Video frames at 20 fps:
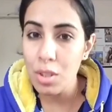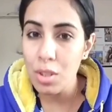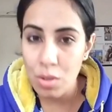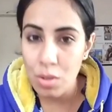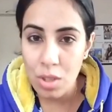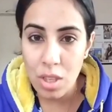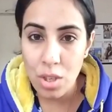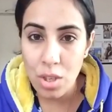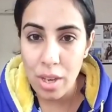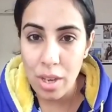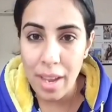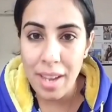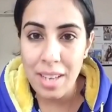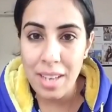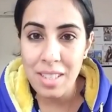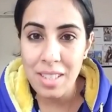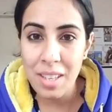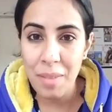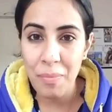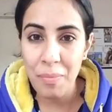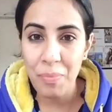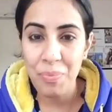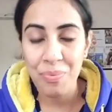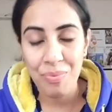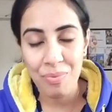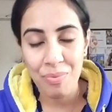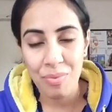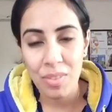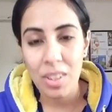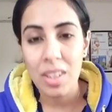to the child?
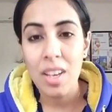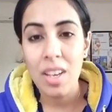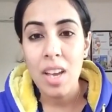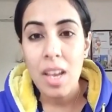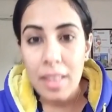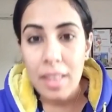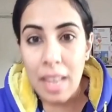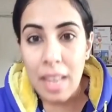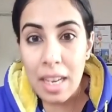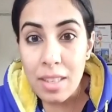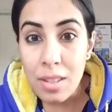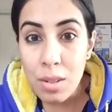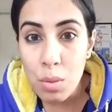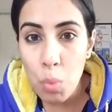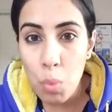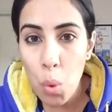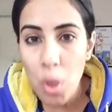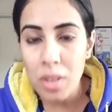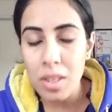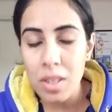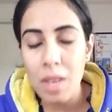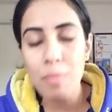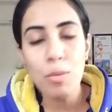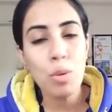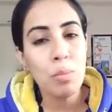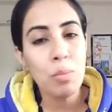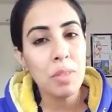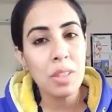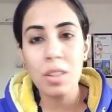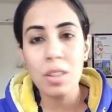That is what a
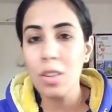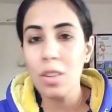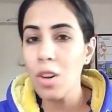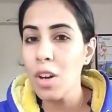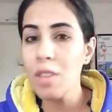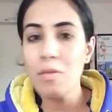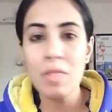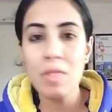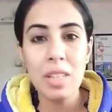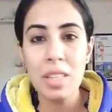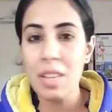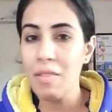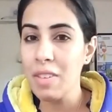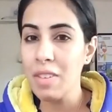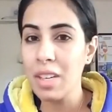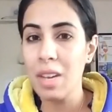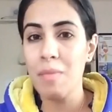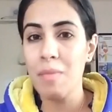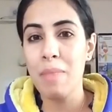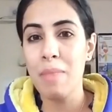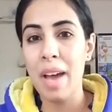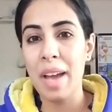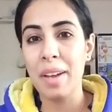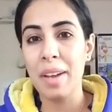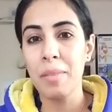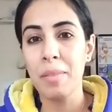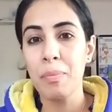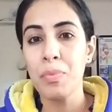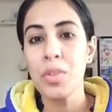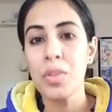moment gone will never come
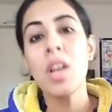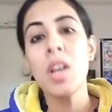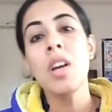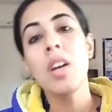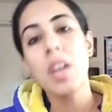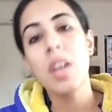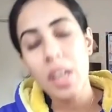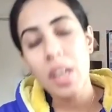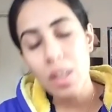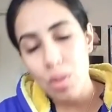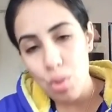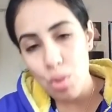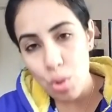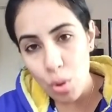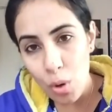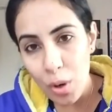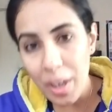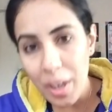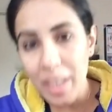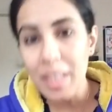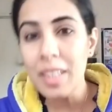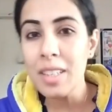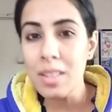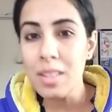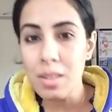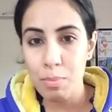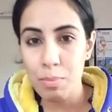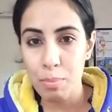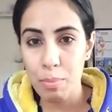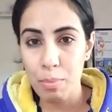back. Enjoy
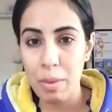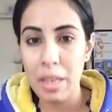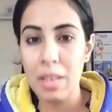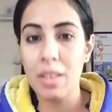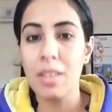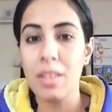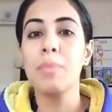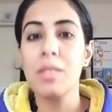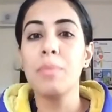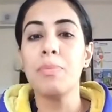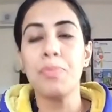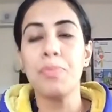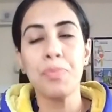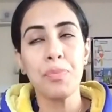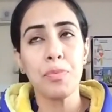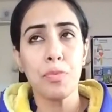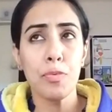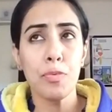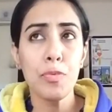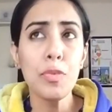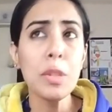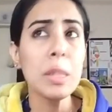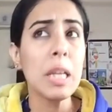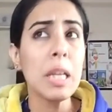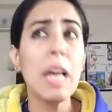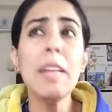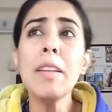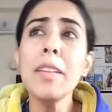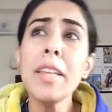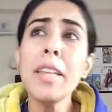this period.
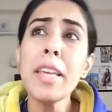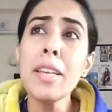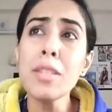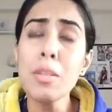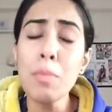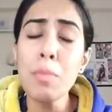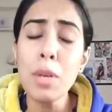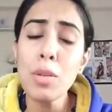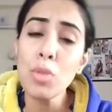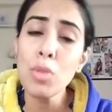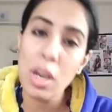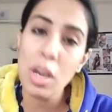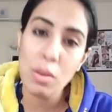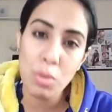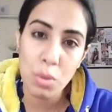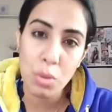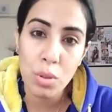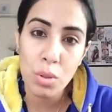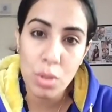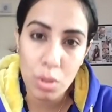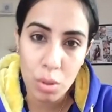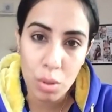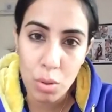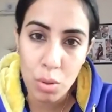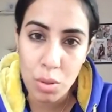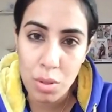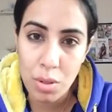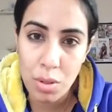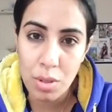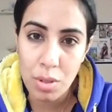Other thing is about household
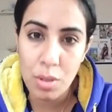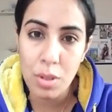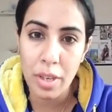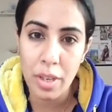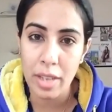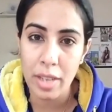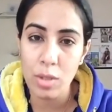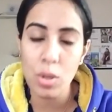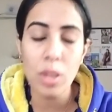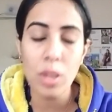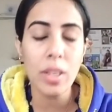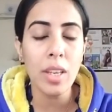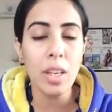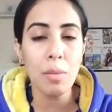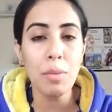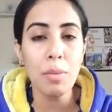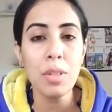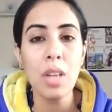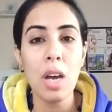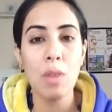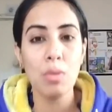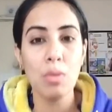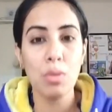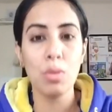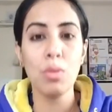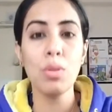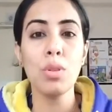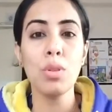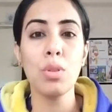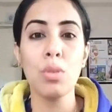chores. Okay, talking about
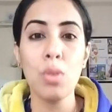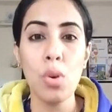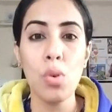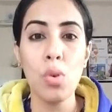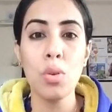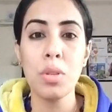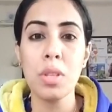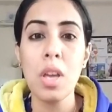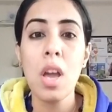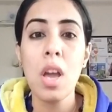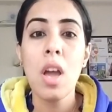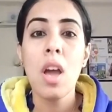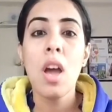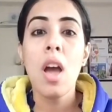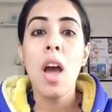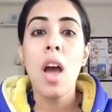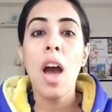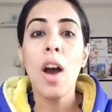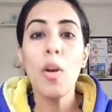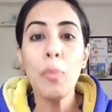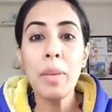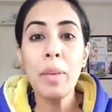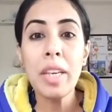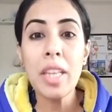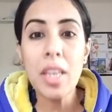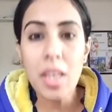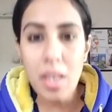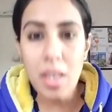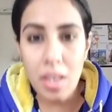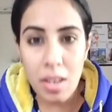household chores, how
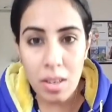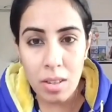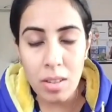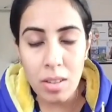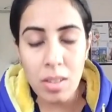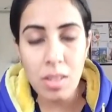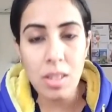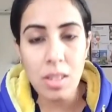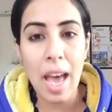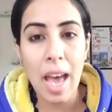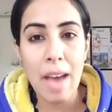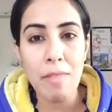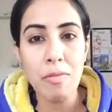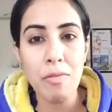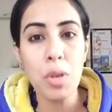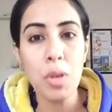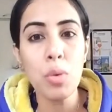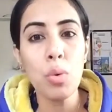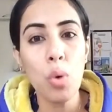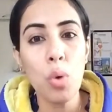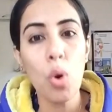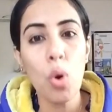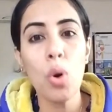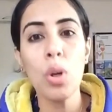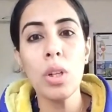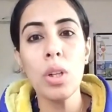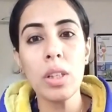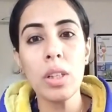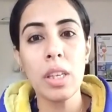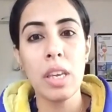many years have you
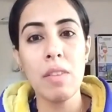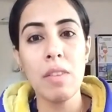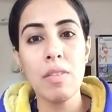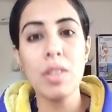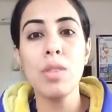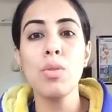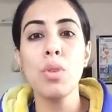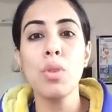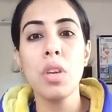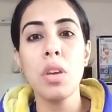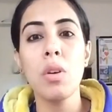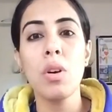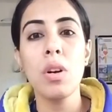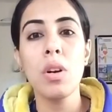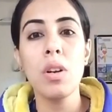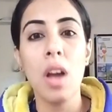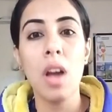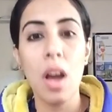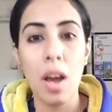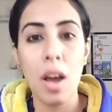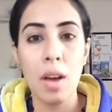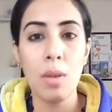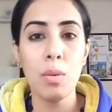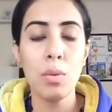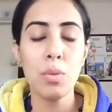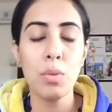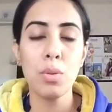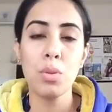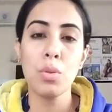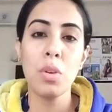all given to your
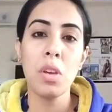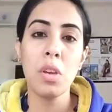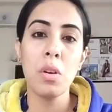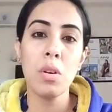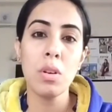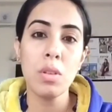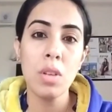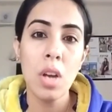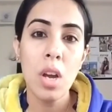house, to your